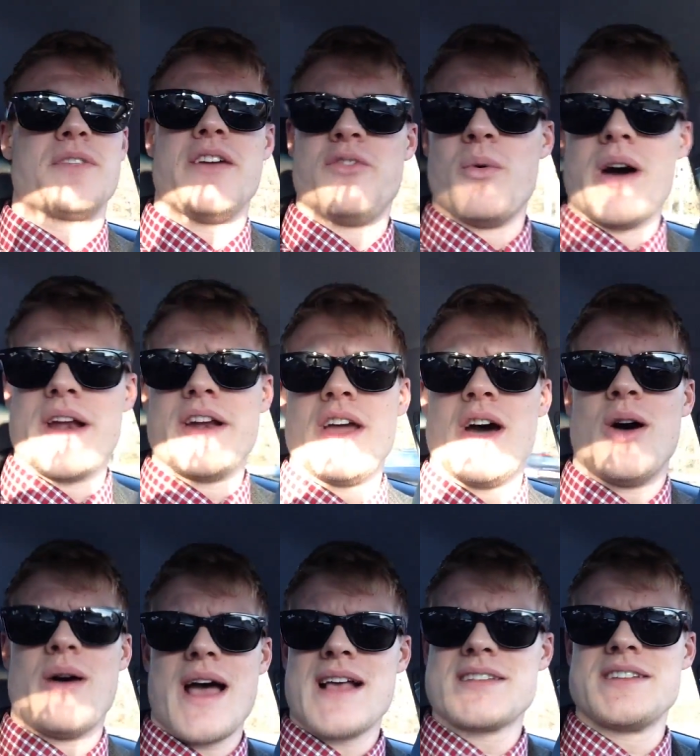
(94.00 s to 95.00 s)
If you want to
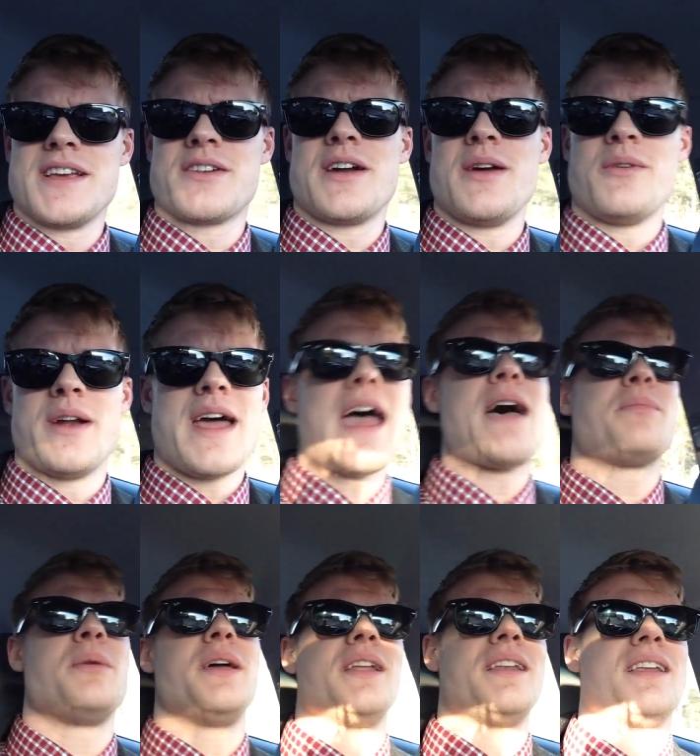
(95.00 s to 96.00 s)
know, ask Nick Wright what
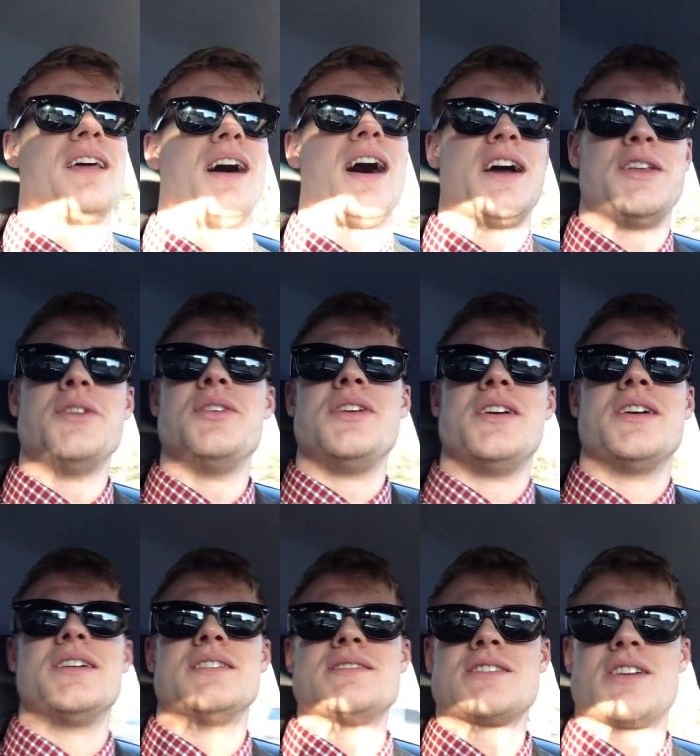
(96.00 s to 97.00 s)
happened on New
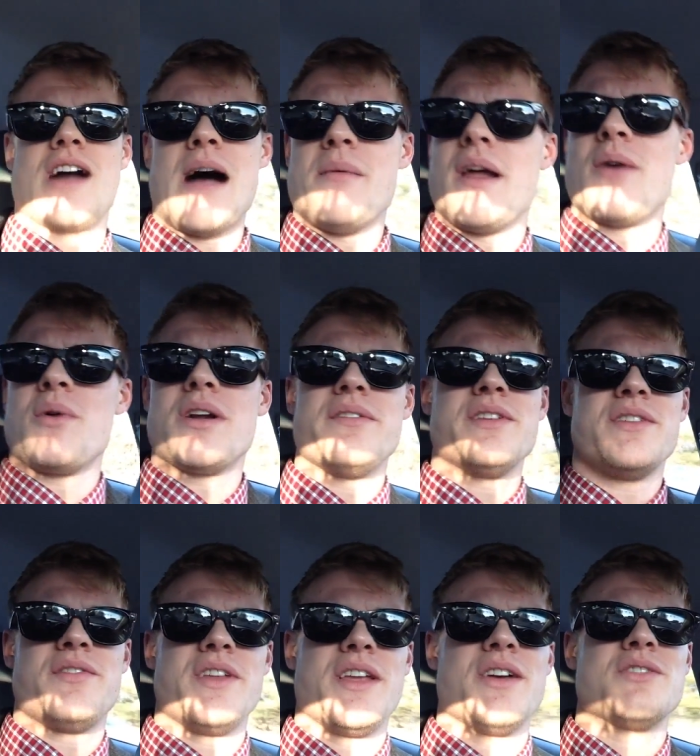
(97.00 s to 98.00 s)
Year's. Comment on one of his
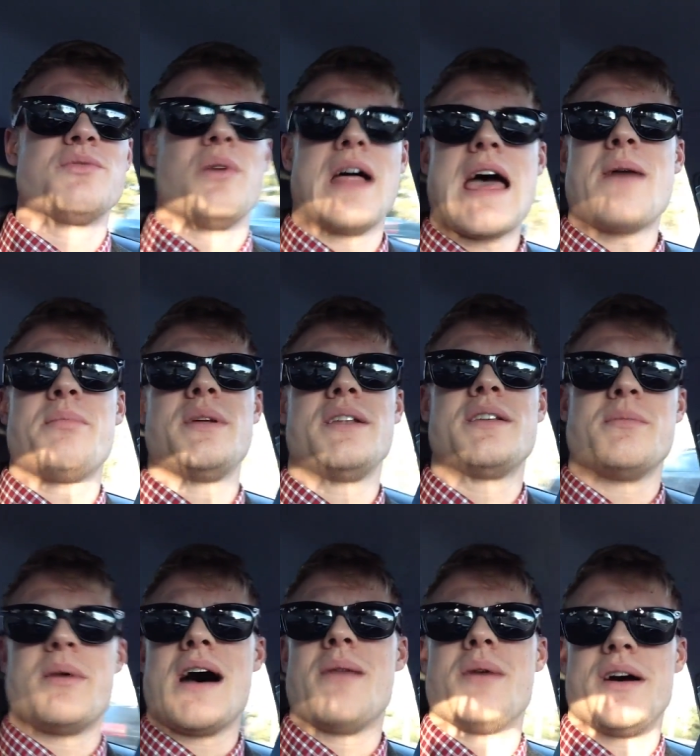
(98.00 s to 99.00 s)
videos, what happened to
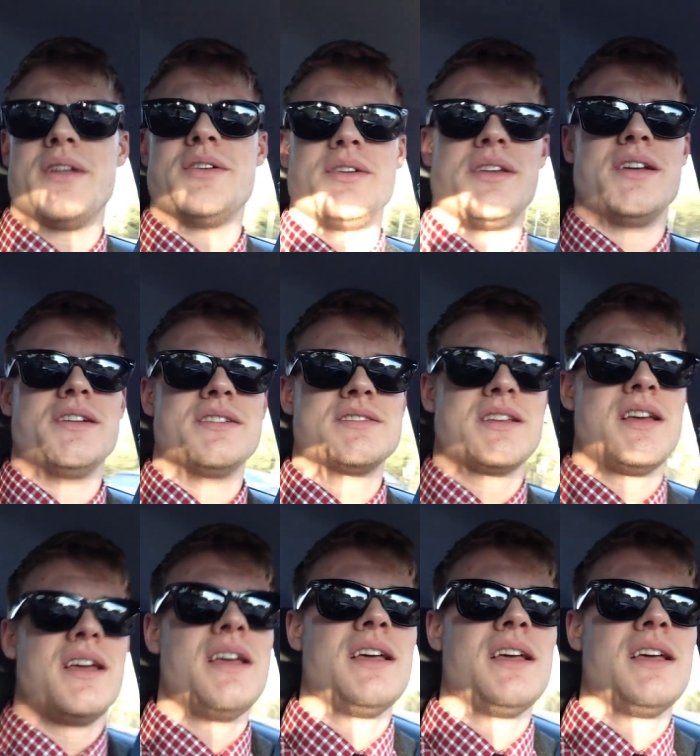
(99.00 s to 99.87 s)
Bob on New Year's.